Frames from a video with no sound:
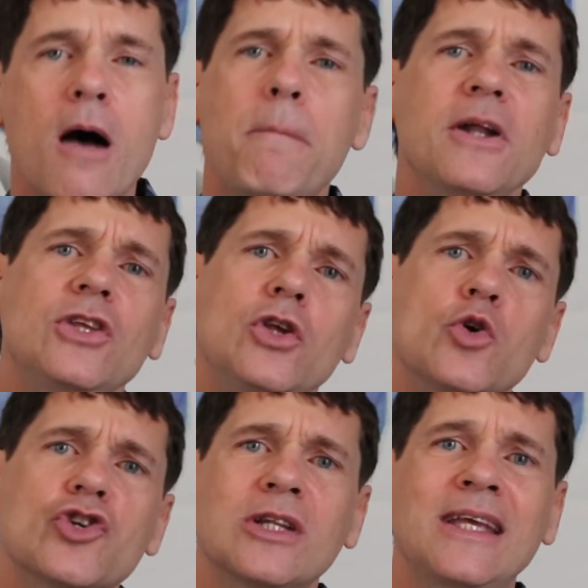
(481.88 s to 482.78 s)
But
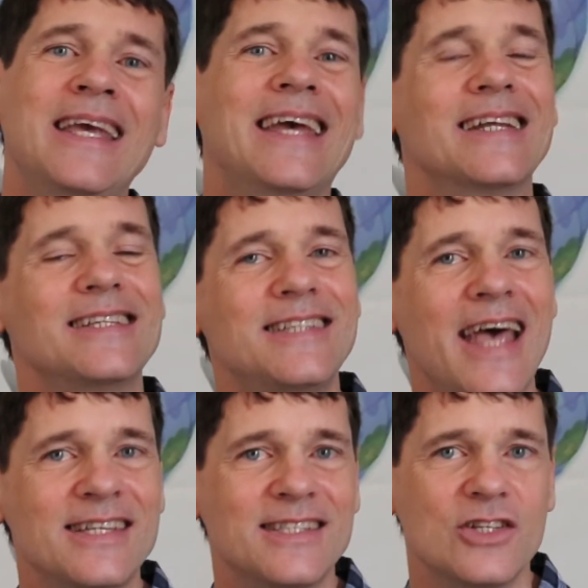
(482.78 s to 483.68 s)
usually in a
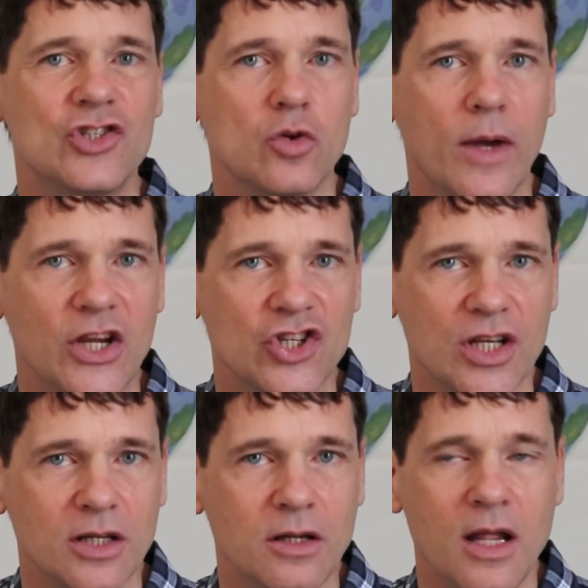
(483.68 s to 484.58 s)
test
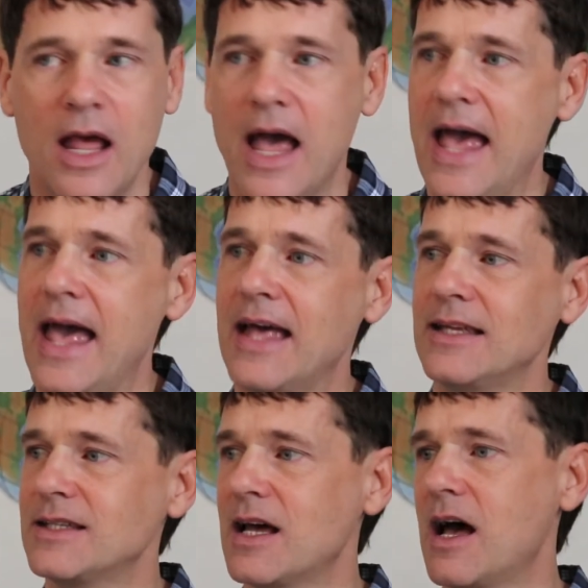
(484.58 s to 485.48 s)
situation,
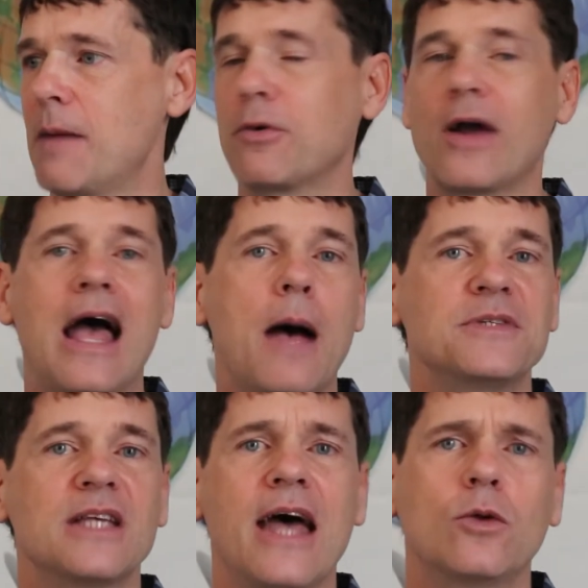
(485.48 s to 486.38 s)
and
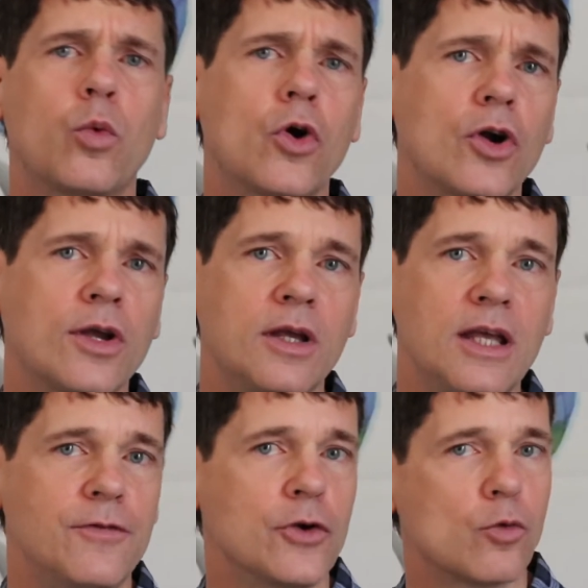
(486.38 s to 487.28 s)
perhaps at work
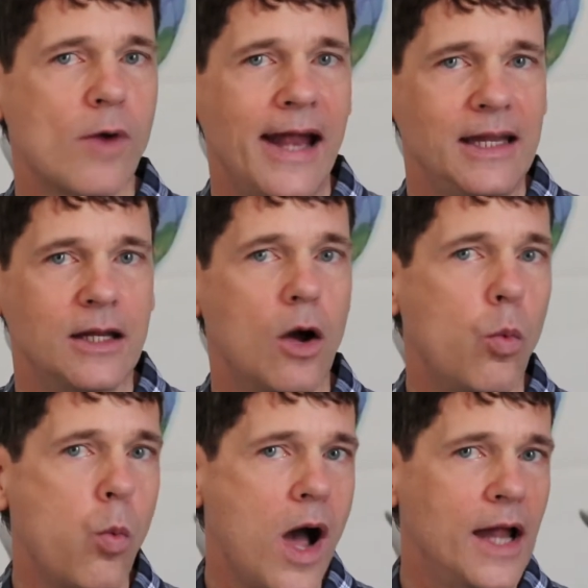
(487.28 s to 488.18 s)
if you're writing a
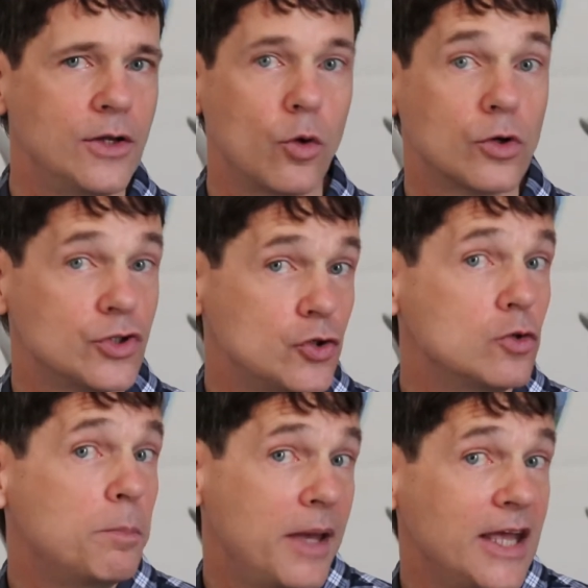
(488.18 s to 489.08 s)
1 or
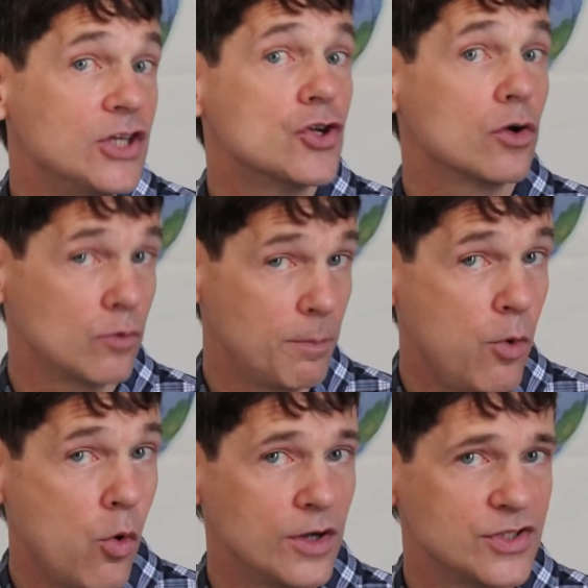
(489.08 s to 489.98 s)
2 page
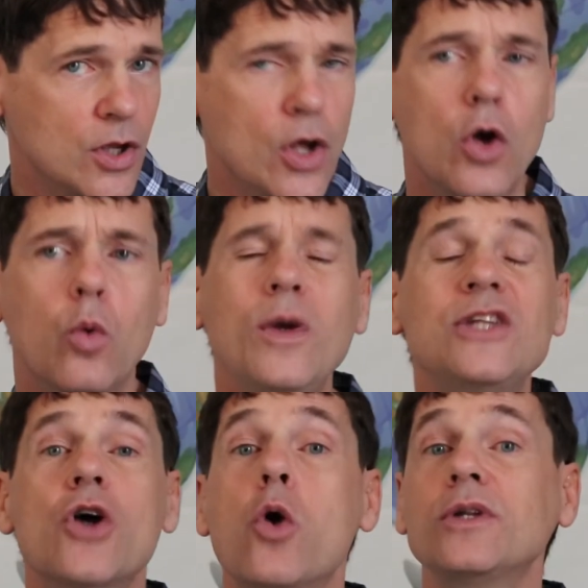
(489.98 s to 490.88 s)
report, we
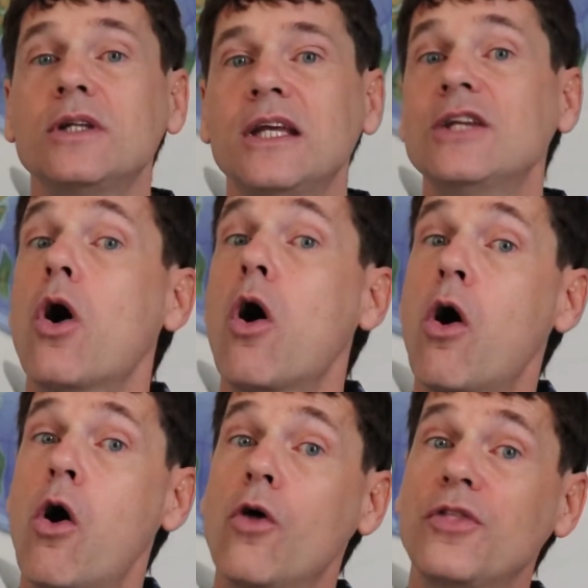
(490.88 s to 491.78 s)
don't need
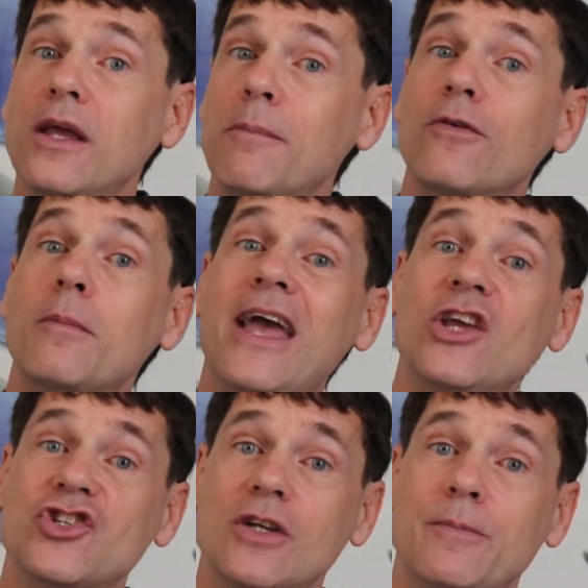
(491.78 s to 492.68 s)
all the
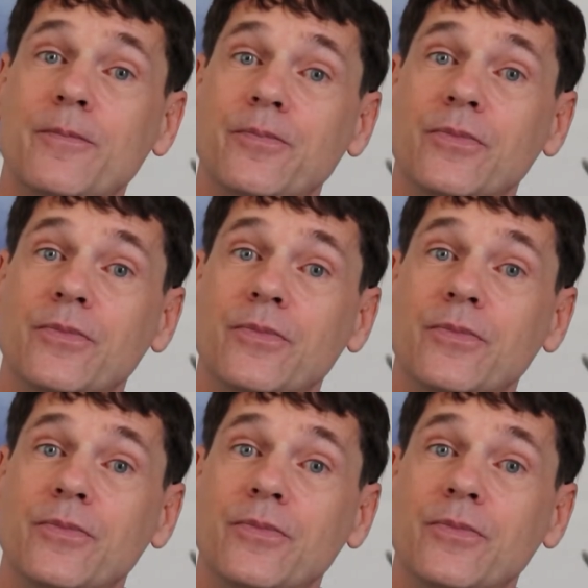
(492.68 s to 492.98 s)
information.